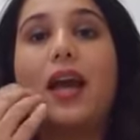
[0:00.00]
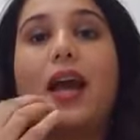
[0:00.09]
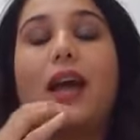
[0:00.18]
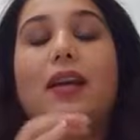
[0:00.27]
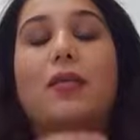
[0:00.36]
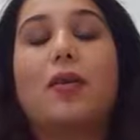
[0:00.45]

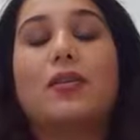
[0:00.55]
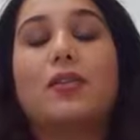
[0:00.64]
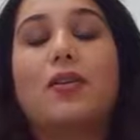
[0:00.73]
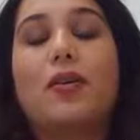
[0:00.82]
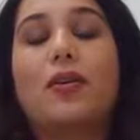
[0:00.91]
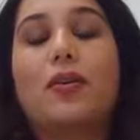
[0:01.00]
And I'm also
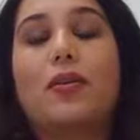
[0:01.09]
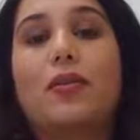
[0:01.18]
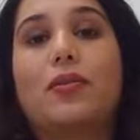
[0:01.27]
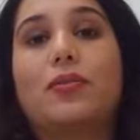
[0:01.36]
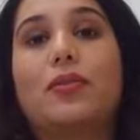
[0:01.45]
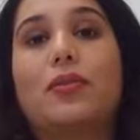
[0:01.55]
going to
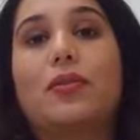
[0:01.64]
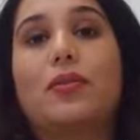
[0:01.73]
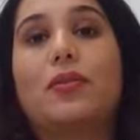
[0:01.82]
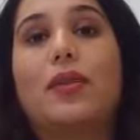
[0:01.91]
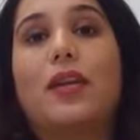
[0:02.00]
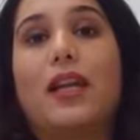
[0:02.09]
go through
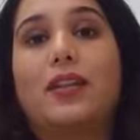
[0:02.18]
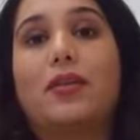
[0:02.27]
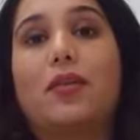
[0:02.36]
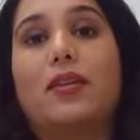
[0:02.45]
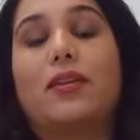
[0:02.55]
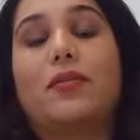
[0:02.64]
later
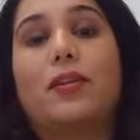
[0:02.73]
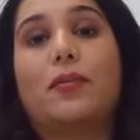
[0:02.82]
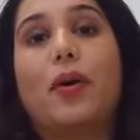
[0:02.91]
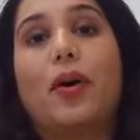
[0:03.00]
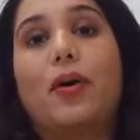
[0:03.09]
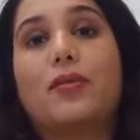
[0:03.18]
on in the
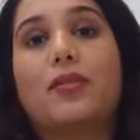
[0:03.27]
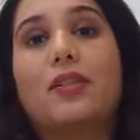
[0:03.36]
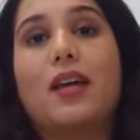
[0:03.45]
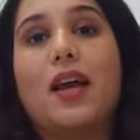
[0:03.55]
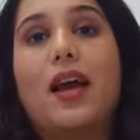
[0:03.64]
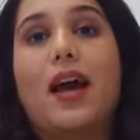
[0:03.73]
post
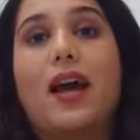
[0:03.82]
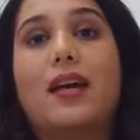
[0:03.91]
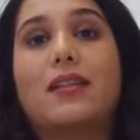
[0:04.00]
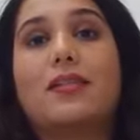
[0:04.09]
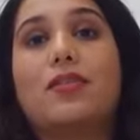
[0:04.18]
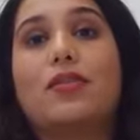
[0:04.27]

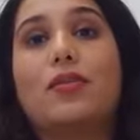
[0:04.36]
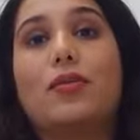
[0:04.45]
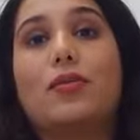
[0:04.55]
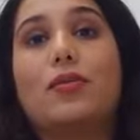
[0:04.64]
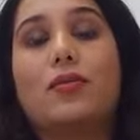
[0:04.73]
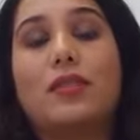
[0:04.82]
as to
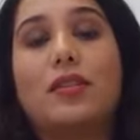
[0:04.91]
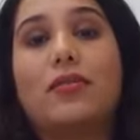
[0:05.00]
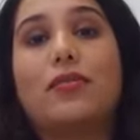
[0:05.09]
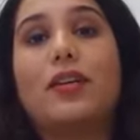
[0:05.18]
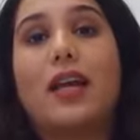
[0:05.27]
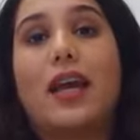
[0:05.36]

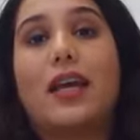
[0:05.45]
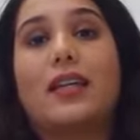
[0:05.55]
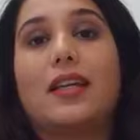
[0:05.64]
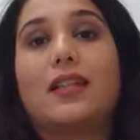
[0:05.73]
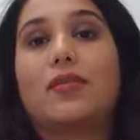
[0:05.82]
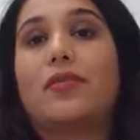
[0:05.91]
different
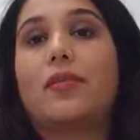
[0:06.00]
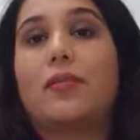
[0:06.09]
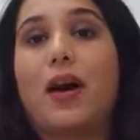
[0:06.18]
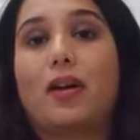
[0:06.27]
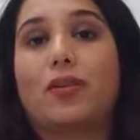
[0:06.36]
areas of the mouth,